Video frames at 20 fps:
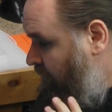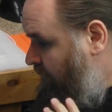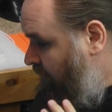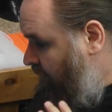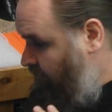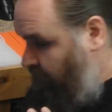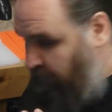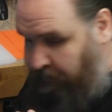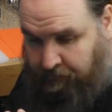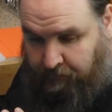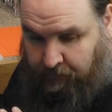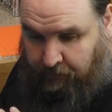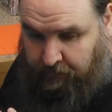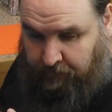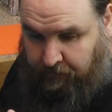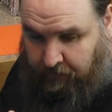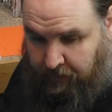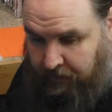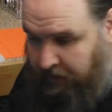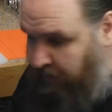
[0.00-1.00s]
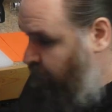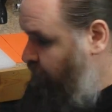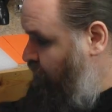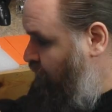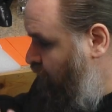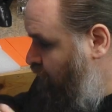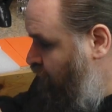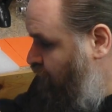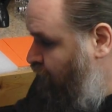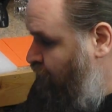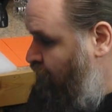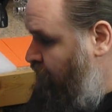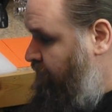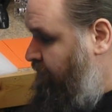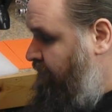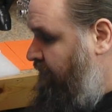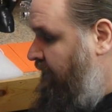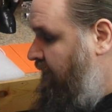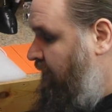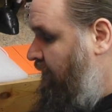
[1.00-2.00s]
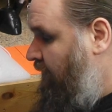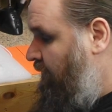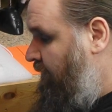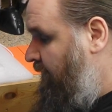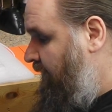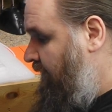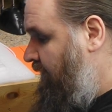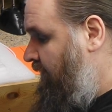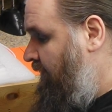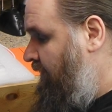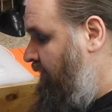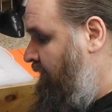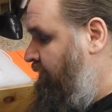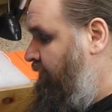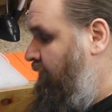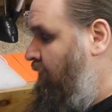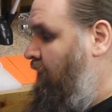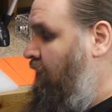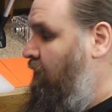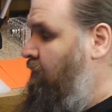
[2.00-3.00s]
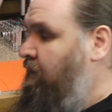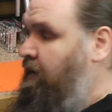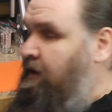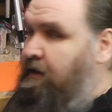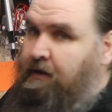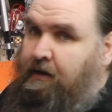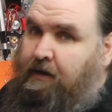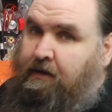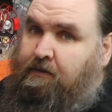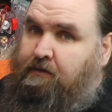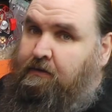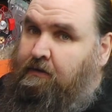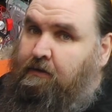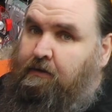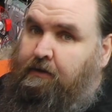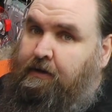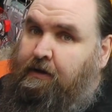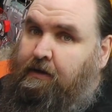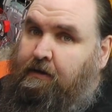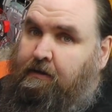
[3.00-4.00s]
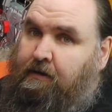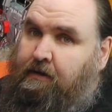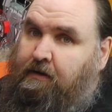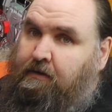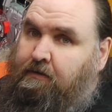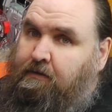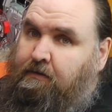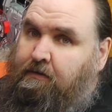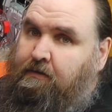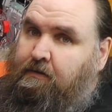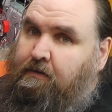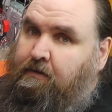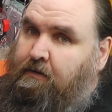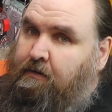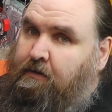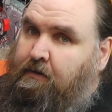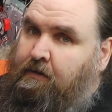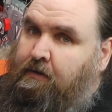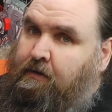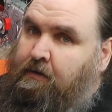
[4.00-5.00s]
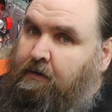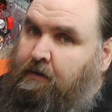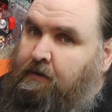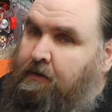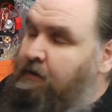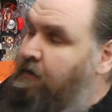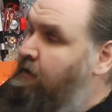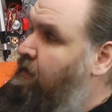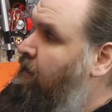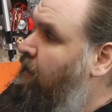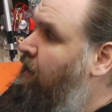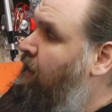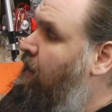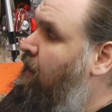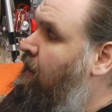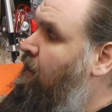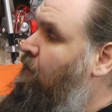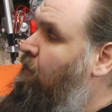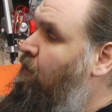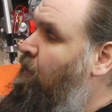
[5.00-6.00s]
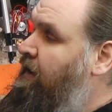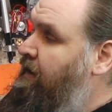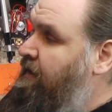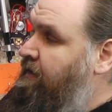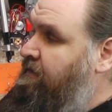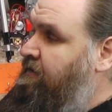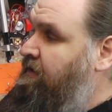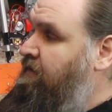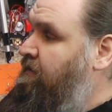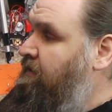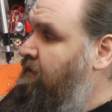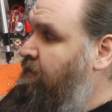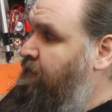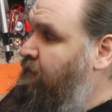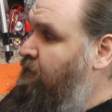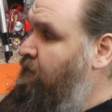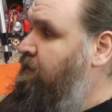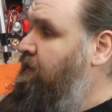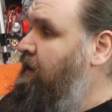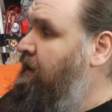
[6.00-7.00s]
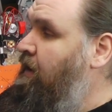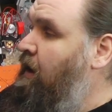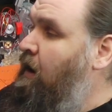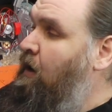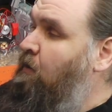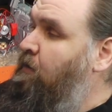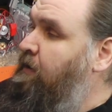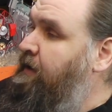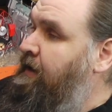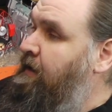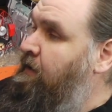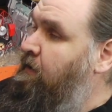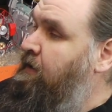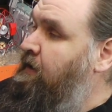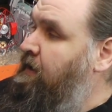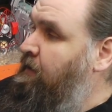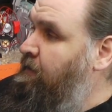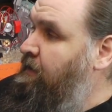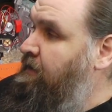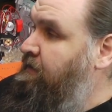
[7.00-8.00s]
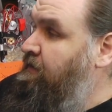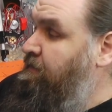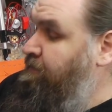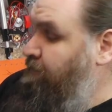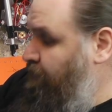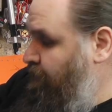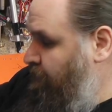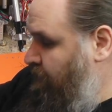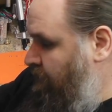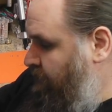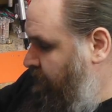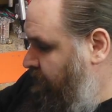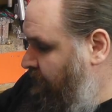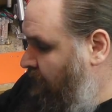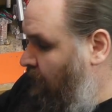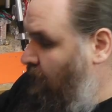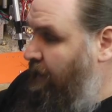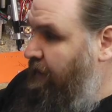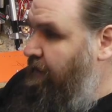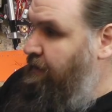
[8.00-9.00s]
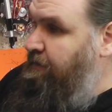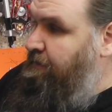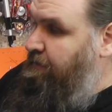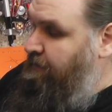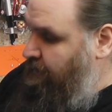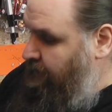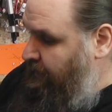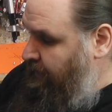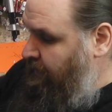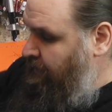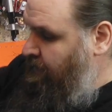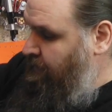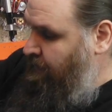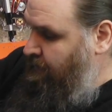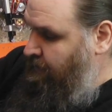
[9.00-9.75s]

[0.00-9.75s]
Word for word: And the one for the circuit board should be going, if you're holding this and looking at this, where it says, if you're standing holding it, looking at where it says Prusa i3,